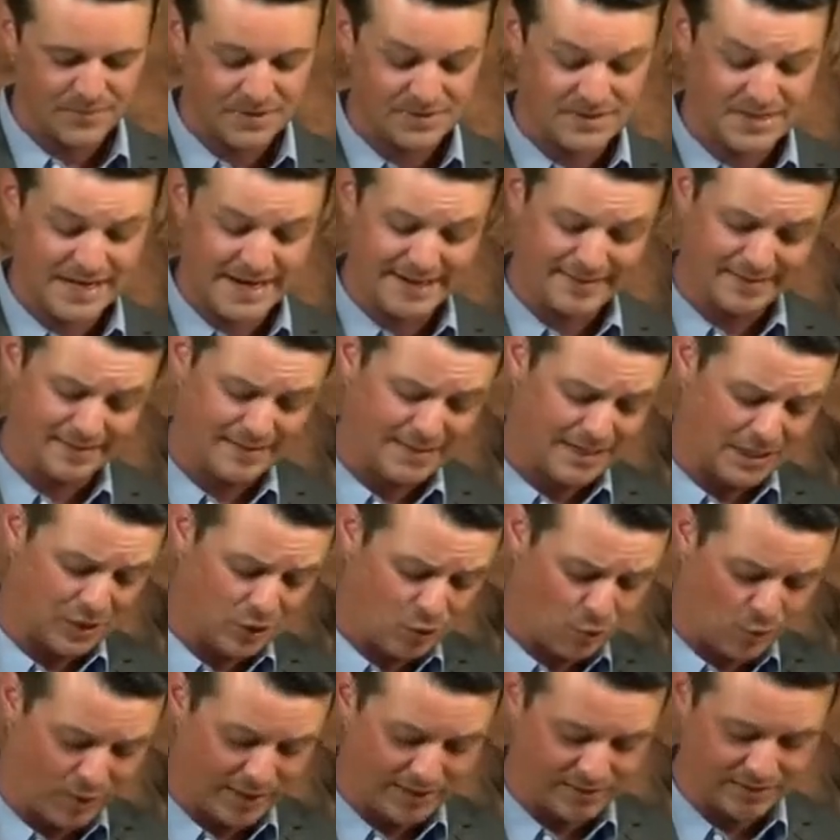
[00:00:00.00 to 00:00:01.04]
And secondly, and
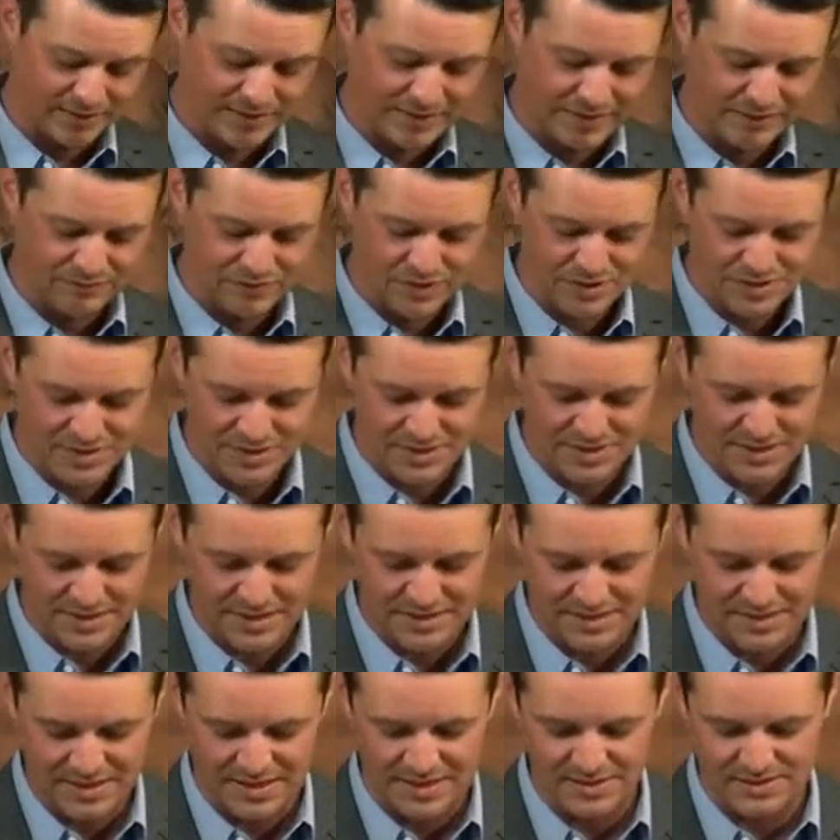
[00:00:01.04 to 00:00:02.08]
quickly, in verses
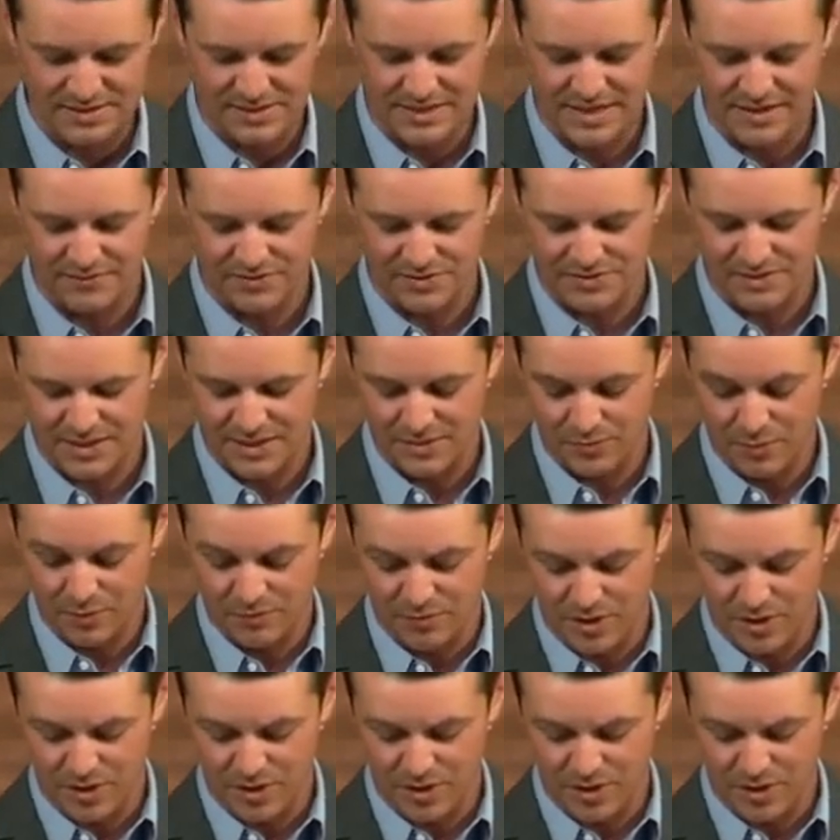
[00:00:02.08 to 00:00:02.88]
16 and 17,